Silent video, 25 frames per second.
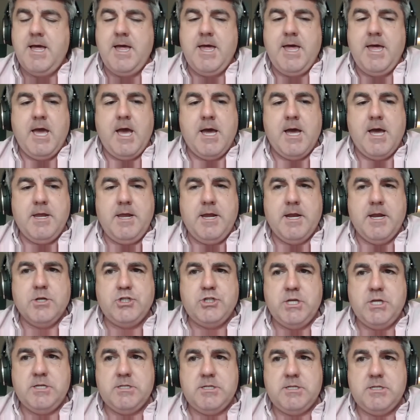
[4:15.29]

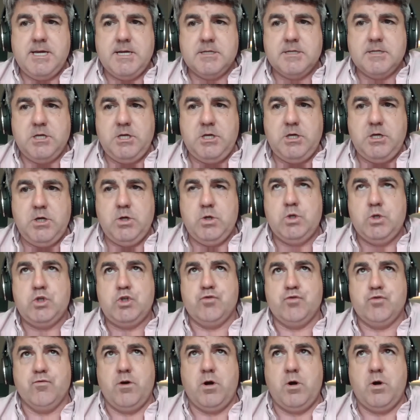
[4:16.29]
GISIG has a
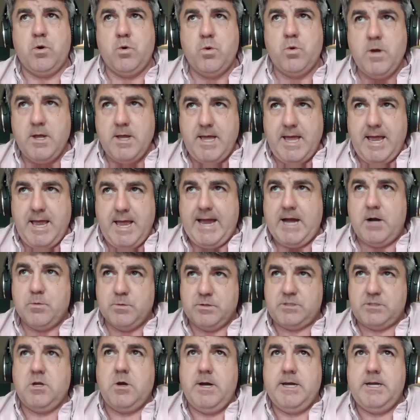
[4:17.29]
huge role
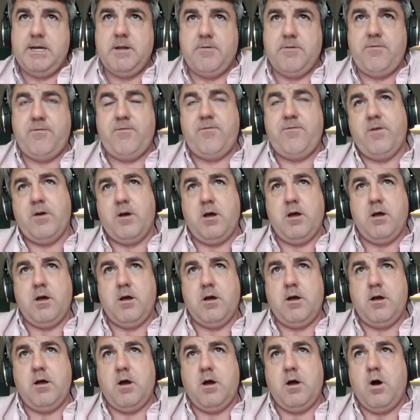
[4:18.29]
outside of
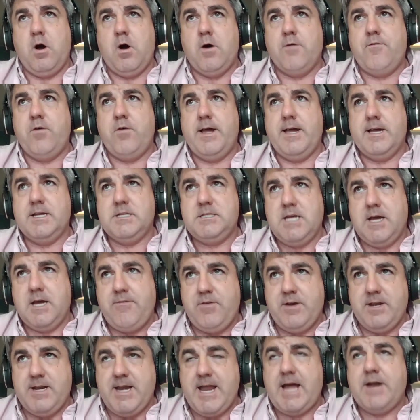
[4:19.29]

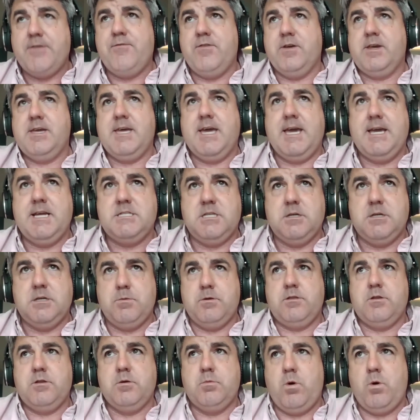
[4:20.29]
IATEFL in advocating
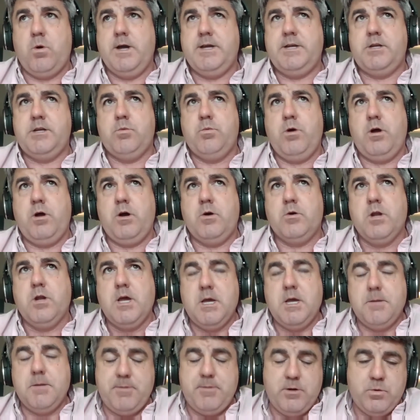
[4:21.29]
with the wider world,
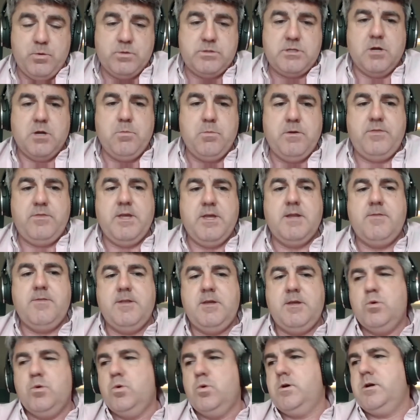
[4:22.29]
but also within
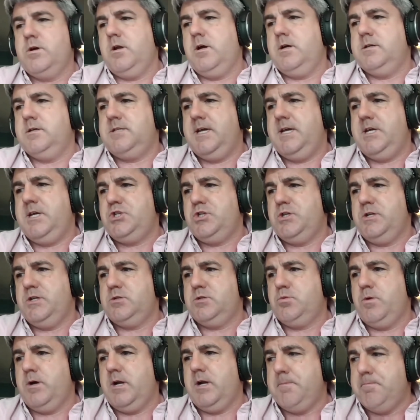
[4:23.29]
the organisation
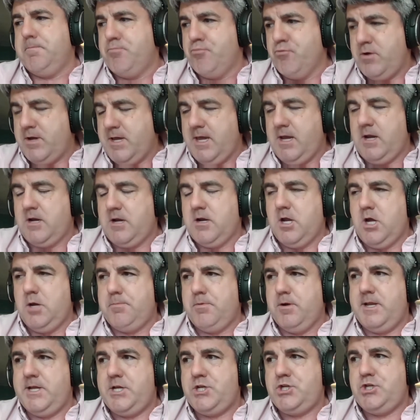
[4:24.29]
as well, and bringing
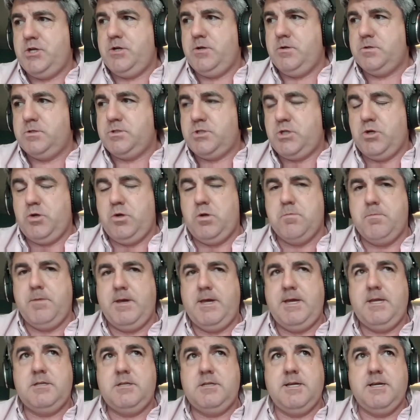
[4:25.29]
global issues to
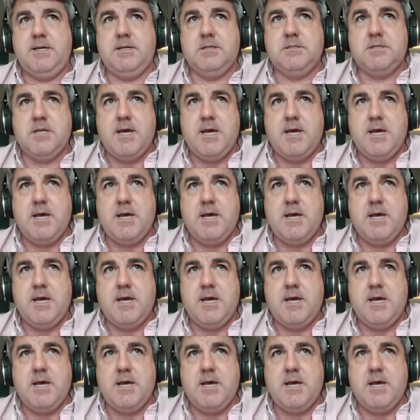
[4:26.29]
meetings,